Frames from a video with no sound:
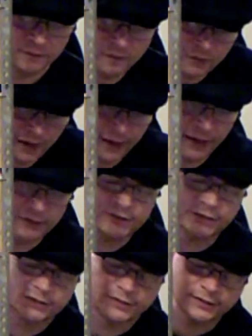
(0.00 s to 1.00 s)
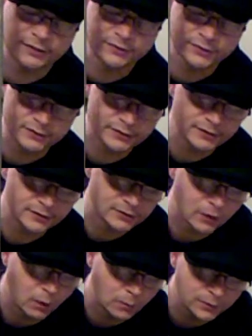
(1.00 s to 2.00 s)
Now, as you can see, this is
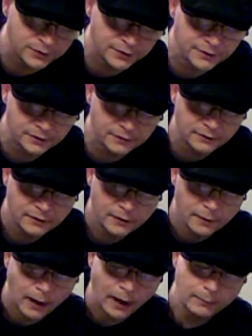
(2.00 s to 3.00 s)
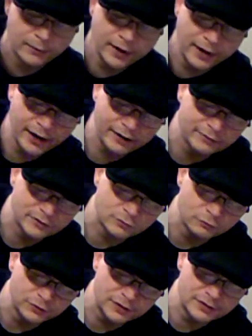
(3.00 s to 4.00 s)
open here. I'm going to have this
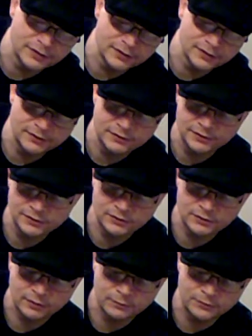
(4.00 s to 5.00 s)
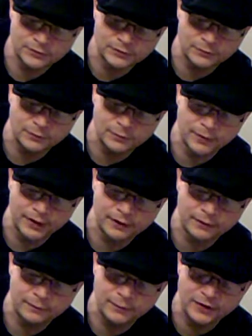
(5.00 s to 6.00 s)
recessed in here, so I'm just going to be
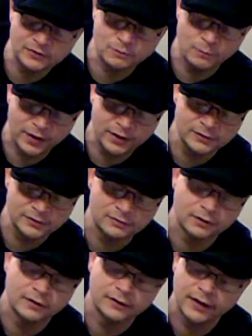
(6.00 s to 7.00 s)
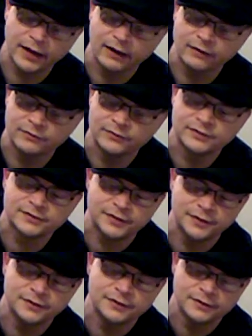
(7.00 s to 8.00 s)
making a piece based on how this
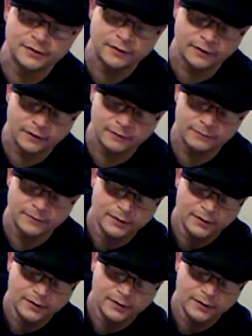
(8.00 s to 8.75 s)
ended up.